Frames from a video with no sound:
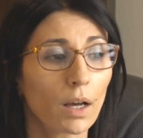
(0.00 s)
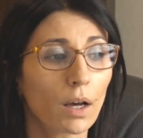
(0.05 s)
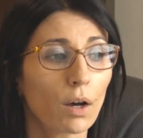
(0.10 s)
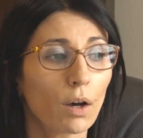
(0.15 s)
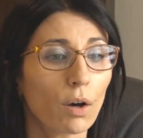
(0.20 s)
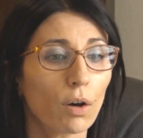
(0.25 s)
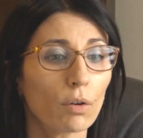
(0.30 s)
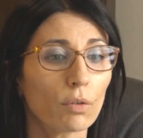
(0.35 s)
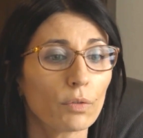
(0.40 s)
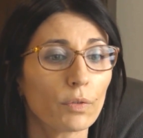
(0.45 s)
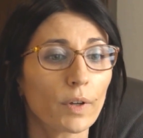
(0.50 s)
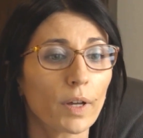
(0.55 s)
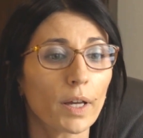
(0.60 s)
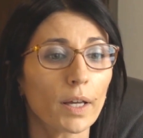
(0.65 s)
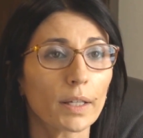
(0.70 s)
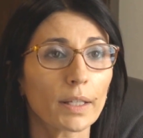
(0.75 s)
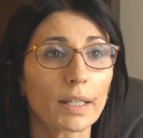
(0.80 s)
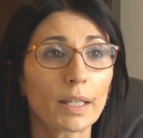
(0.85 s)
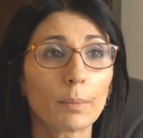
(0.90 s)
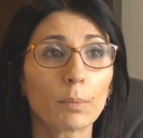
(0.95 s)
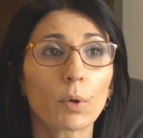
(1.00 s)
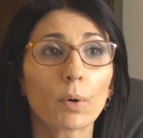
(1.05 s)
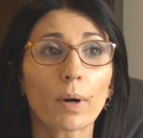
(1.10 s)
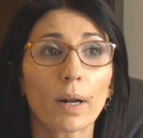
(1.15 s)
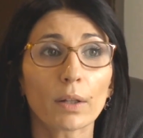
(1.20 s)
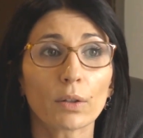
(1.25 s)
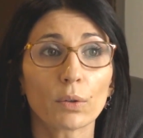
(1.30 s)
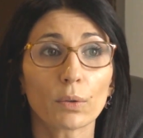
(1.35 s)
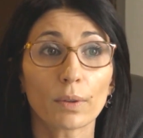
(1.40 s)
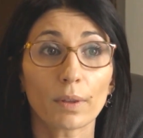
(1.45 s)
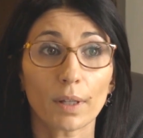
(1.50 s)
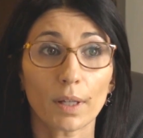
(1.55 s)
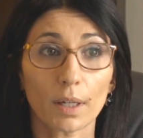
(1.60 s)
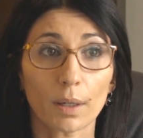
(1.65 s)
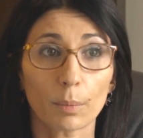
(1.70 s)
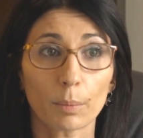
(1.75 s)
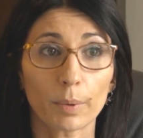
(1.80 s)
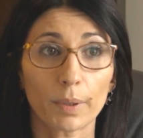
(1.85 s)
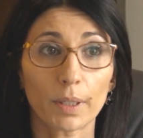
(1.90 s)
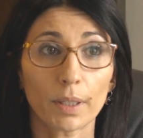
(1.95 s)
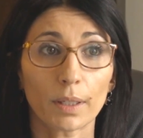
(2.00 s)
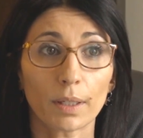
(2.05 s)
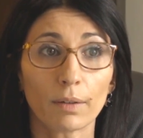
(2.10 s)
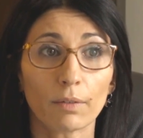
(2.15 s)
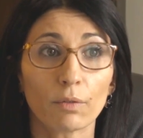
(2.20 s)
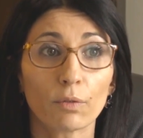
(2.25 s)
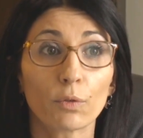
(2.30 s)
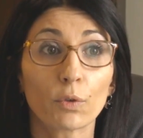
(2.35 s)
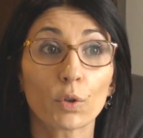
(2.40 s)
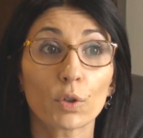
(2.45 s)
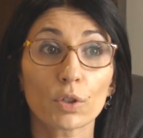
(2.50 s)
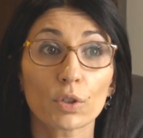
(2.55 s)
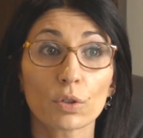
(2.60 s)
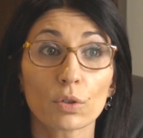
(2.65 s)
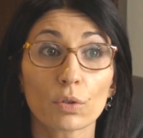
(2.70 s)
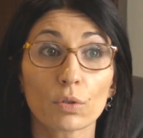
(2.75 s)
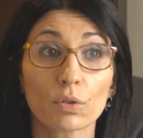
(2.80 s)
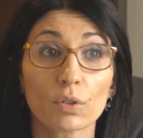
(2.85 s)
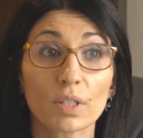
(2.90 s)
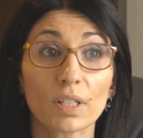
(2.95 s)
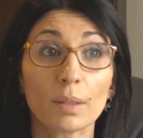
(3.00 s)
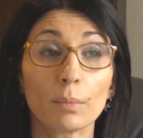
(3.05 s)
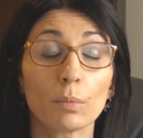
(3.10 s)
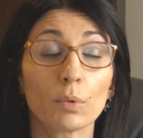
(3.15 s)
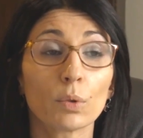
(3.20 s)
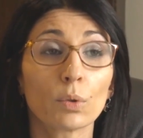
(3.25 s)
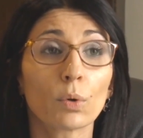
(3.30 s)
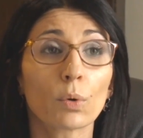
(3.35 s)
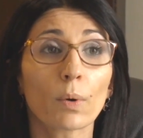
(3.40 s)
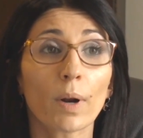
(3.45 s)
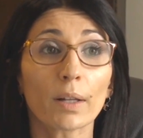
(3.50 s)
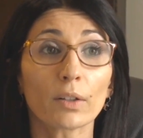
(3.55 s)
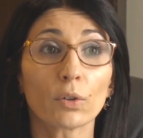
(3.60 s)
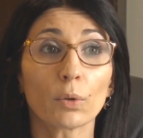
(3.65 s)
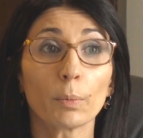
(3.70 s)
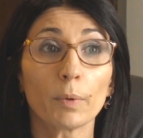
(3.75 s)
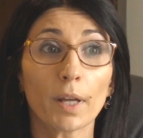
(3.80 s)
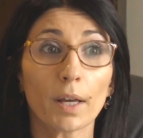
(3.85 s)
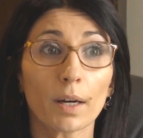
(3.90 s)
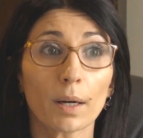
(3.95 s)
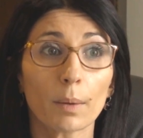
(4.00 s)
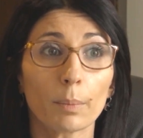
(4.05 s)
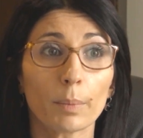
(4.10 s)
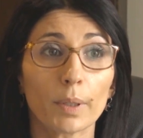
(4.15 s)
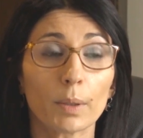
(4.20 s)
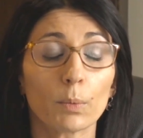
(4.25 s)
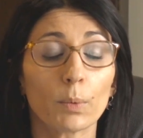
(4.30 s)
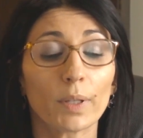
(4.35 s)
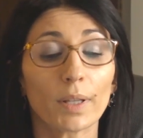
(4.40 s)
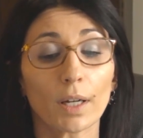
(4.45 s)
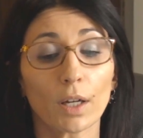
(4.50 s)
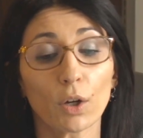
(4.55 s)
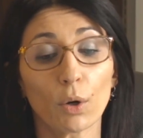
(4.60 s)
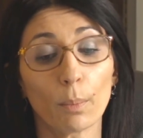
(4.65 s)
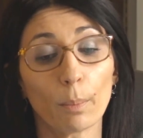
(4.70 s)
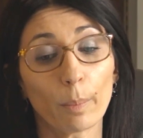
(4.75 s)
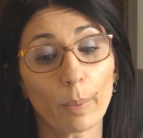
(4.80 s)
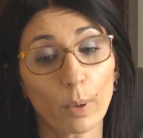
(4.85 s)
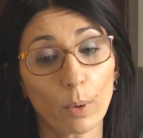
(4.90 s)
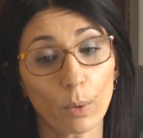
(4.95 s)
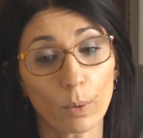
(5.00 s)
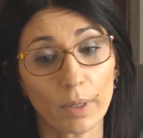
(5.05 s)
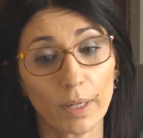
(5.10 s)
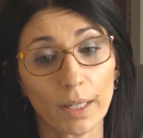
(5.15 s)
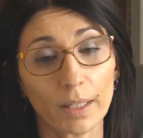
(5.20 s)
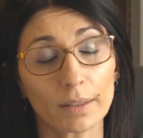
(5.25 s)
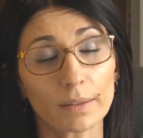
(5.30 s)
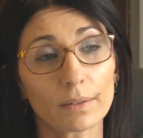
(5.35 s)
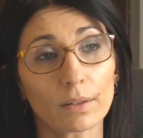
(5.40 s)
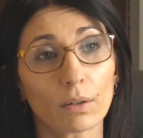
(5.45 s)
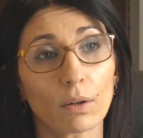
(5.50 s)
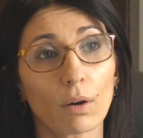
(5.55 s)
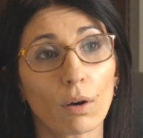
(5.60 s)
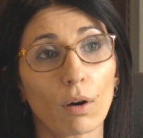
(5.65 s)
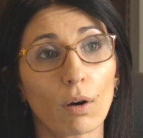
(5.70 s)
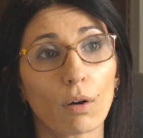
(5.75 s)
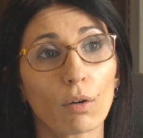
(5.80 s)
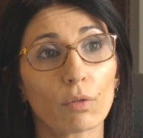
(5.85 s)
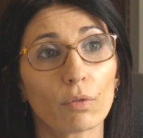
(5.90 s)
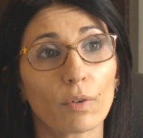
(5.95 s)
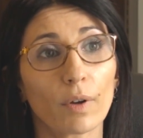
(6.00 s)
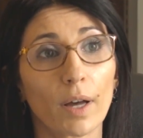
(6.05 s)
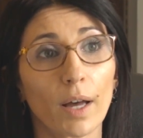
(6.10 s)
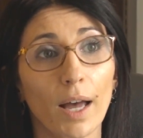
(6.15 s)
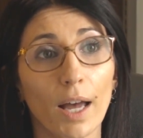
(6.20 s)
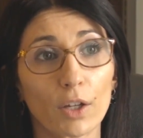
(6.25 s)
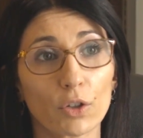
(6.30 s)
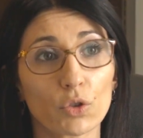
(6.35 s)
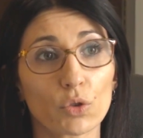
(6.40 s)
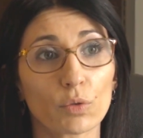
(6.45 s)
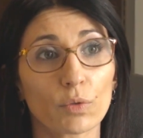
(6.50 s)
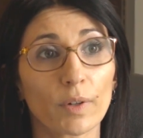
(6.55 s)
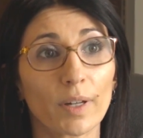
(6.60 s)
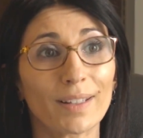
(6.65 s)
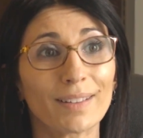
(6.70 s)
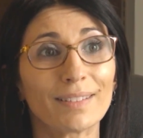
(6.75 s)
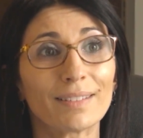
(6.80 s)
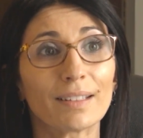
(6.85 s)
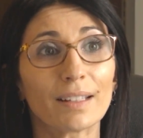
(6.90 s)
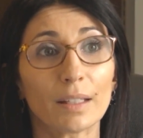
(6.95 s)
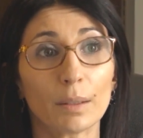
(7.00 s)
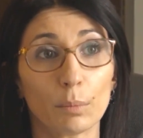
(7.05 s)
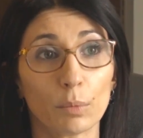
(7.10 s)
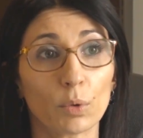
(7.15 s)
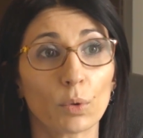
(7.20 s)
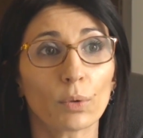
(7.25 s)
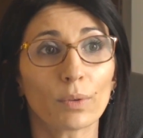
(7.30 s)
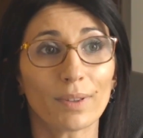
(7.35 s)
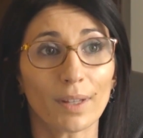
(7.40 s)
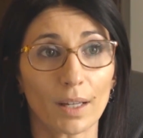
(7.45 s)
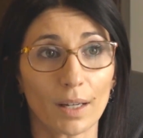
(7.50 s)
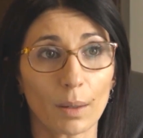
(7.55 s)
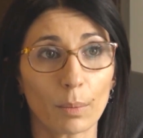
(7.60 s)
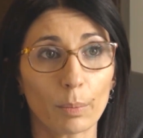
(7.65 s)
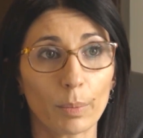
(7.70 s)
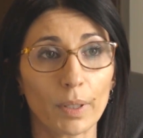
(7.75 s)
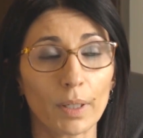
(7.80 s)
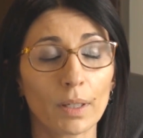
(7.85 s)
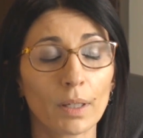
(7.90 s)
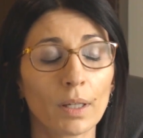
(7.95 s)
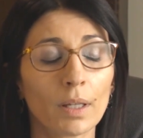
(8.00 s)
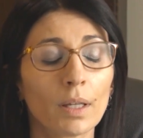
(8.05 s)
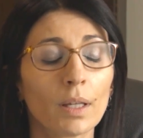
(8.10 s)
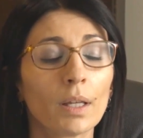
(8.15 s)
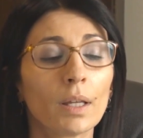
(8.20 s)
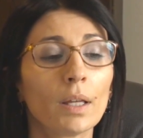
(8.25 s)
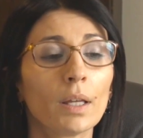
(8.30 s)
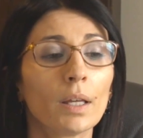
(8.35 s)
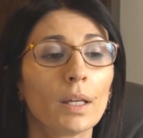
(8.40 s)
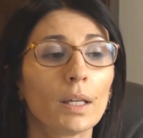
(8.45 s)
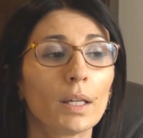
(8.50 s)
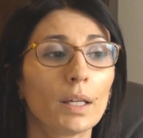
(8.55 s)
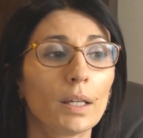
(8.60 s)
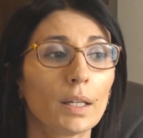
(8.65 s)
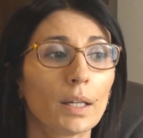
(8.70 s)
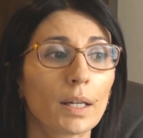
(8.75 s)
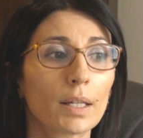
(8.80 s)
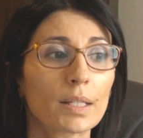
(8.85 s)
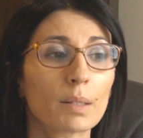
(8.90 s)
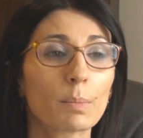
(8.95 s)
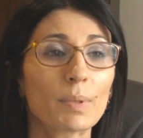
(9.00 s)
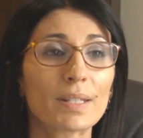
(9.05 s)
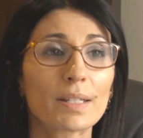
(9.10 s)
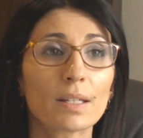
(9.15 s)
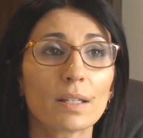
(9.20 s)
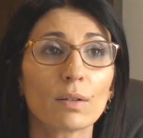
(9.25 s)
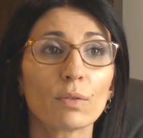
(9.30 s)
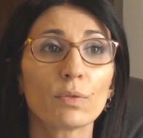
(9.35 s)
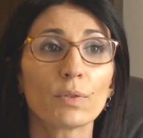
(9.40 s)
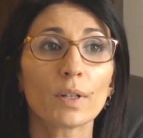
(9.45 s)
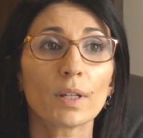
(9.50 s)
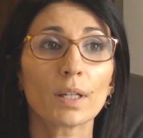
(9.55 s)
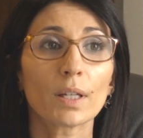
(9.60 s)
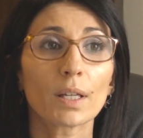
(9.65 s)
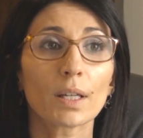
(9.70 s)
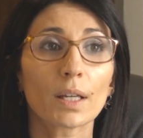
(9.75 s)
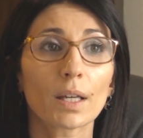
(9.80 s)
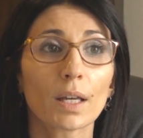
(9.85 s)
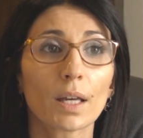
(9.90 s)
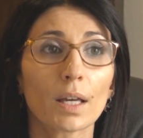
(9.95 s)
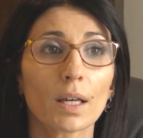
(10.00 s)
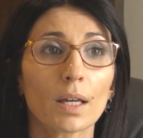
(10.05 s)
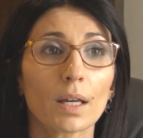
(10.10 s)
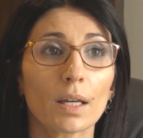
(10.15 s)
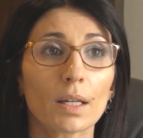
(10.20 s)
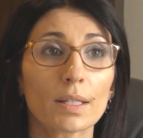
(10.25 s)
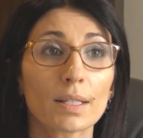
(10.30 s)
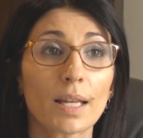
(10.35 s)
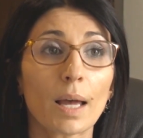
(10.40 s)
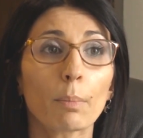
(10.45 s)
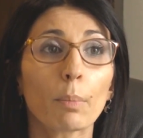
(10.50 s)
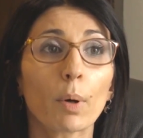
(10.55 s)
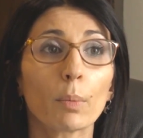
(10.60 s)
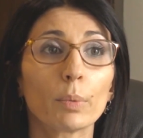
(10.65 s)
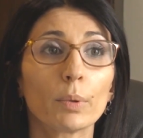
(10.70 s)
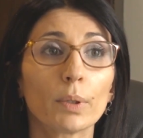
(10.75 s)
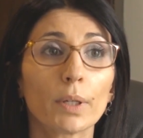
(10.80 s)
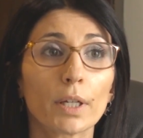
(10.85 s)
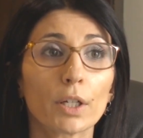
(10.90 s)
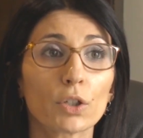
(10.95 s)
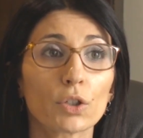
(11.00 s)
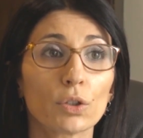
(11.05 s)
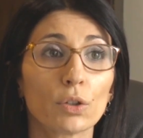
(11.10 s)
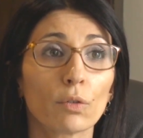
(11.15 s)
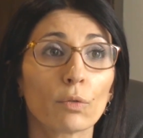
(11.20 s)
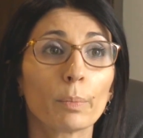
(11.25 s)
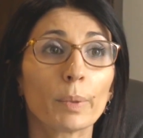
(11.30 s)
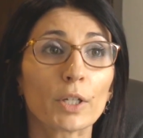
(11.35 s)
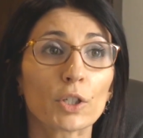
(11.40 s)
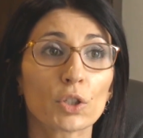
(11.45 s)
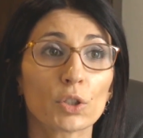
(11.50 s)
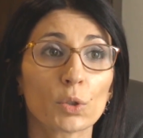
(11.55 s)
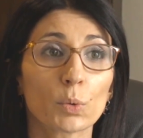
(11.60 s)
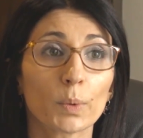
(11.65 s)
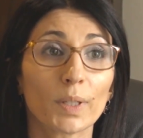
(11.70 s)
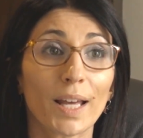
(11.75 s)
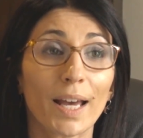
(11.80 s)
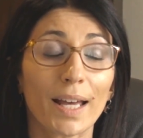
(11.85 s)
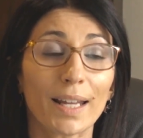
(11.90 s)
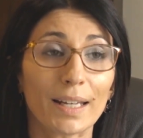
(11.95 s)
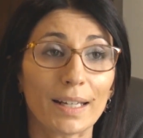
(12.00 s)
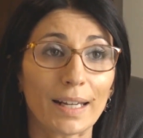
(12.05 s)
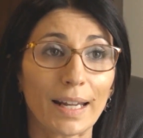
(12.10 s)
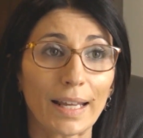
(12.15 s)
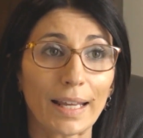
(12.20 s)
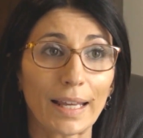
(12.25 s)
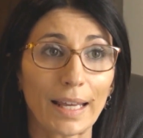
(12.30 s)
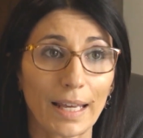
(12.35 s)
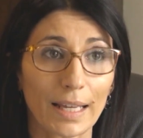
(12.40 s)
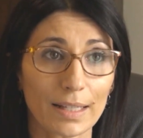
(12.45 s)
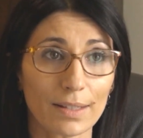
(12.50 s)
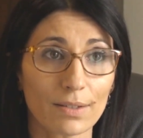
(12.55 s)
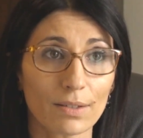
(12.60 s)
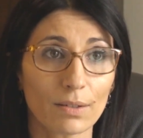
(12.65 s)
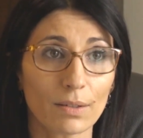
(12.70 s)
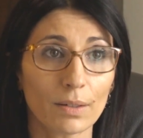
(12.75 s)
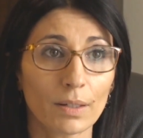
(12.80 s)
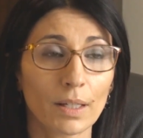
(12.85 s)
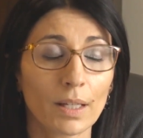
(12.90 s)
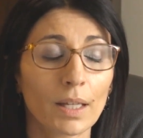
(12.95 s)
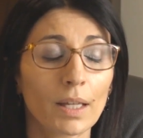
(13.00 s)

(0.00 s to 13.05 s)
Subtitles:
of chemoradiotherapy versus immunoradiotherapy with a component of adjuvant immunotherapy in a specific subpopulation of patients with head and neck cancer.